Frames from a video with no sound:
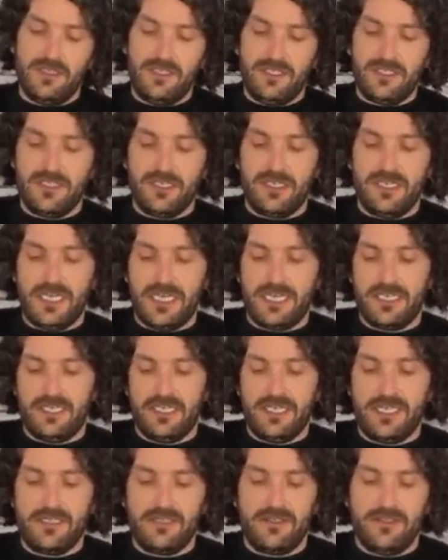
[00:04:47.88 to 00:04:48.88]
just
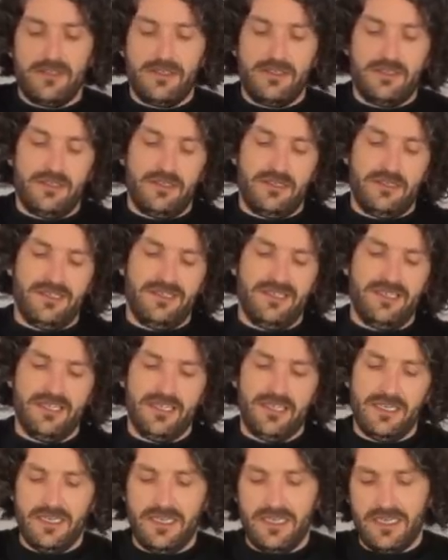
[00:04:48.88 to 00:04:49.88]
connecting it,
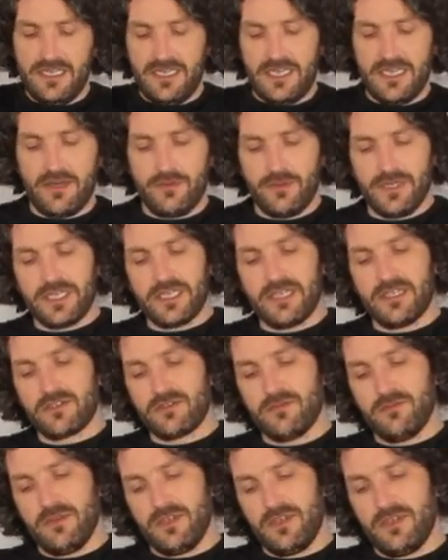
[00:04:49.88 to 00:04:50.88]
and we can
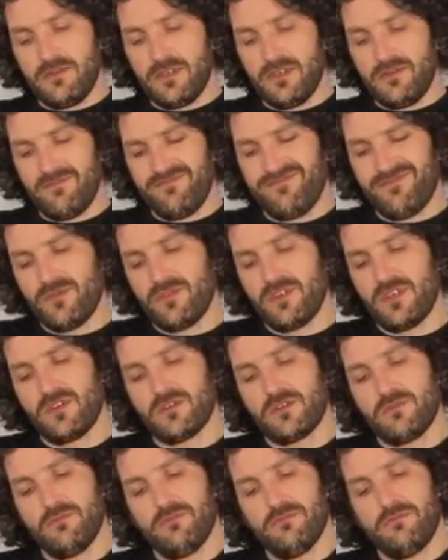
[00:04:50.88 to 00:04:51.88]

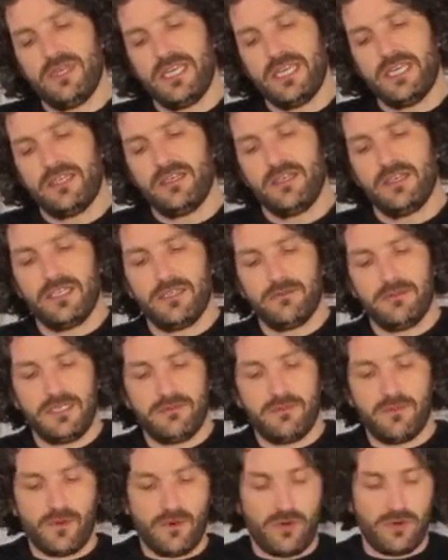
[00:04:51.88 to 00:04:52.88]
make it a little
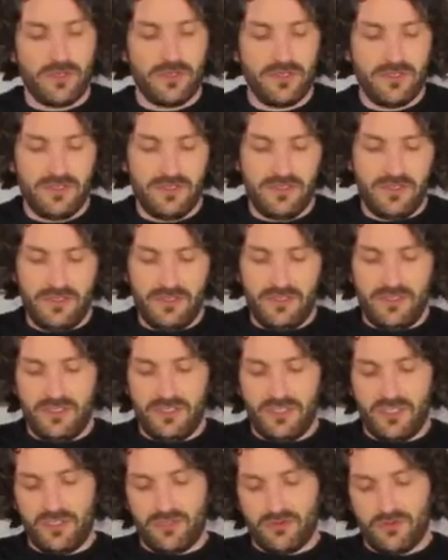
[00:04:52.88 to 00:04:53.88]
bit more
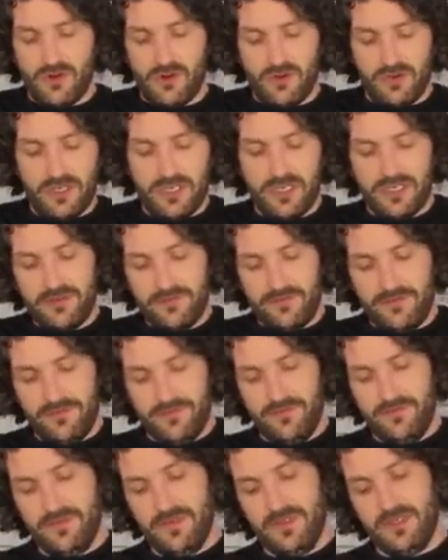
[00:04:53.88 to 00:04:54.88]
stronger,
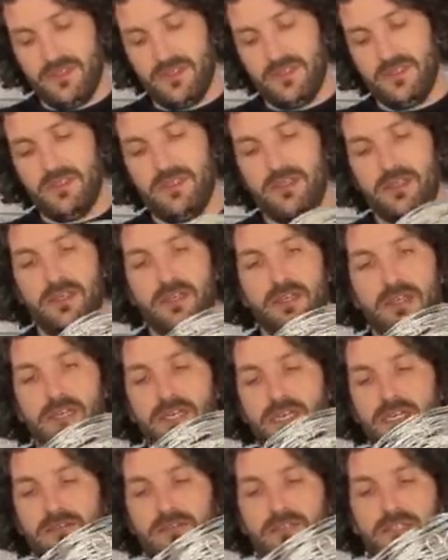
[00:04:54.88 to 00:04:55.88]

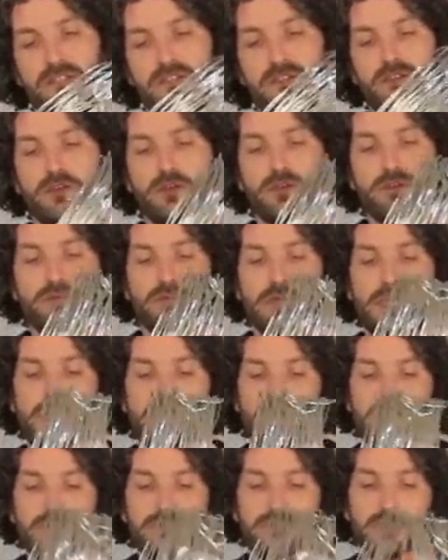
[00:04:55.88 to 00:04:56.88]
and just going
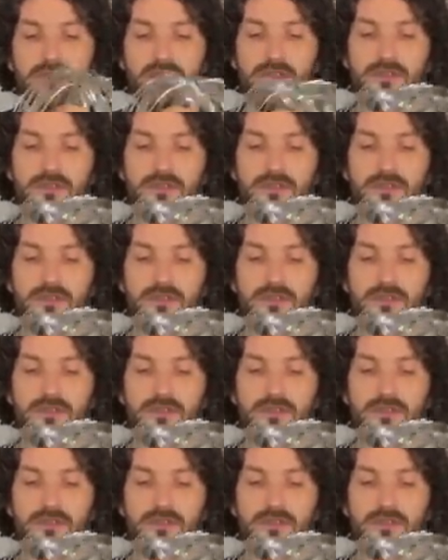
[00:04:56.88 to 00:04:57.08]
round.